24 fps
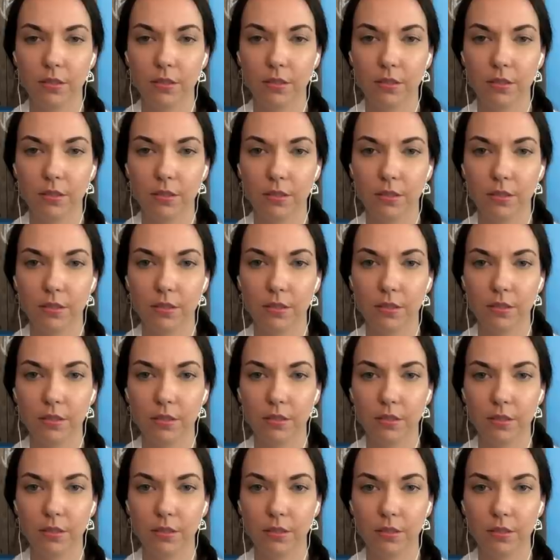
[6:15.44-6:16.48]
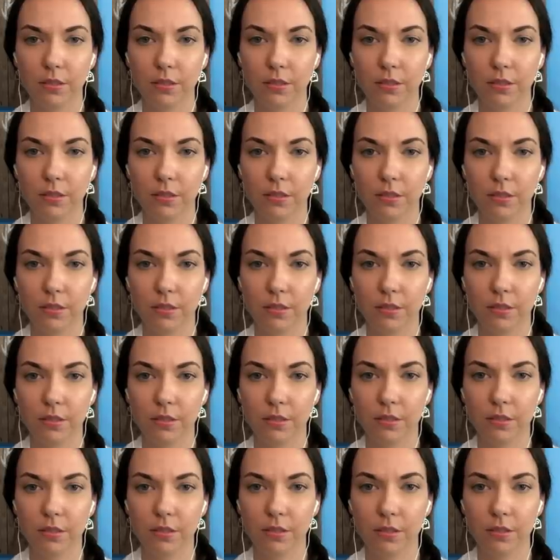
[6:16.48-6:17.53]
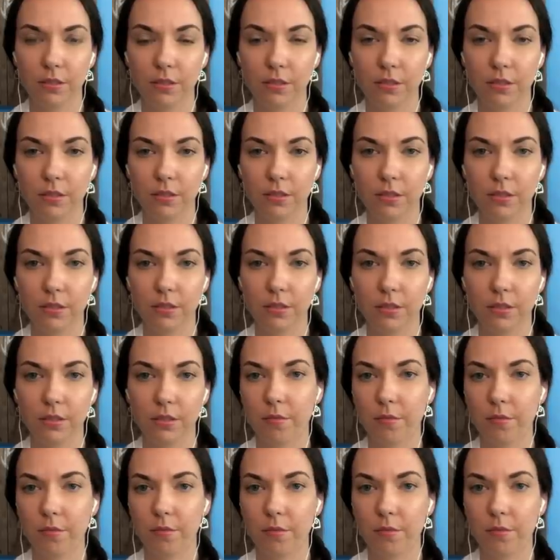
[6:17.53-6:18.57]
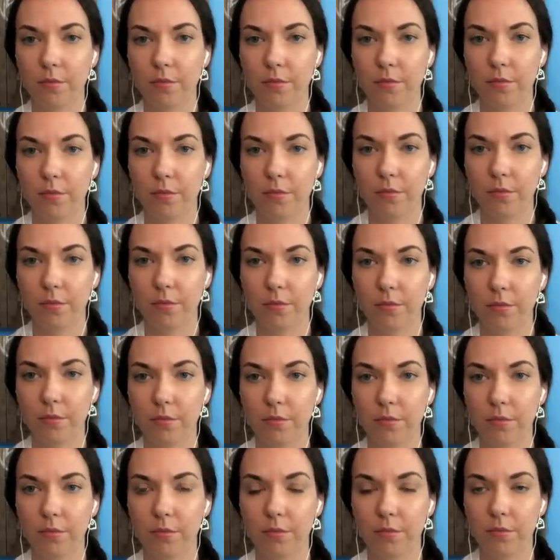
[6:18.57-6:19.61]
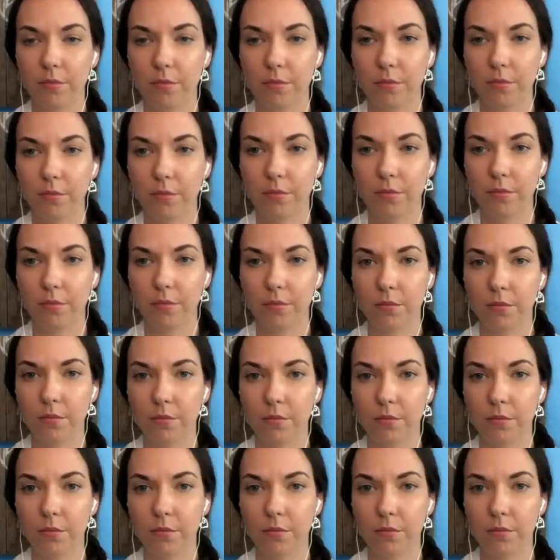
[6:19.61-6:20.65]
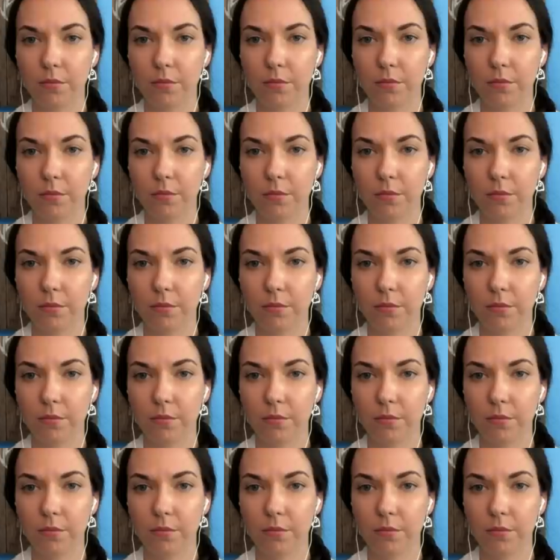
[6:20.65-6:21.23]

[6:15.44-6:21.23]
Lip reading: (silent)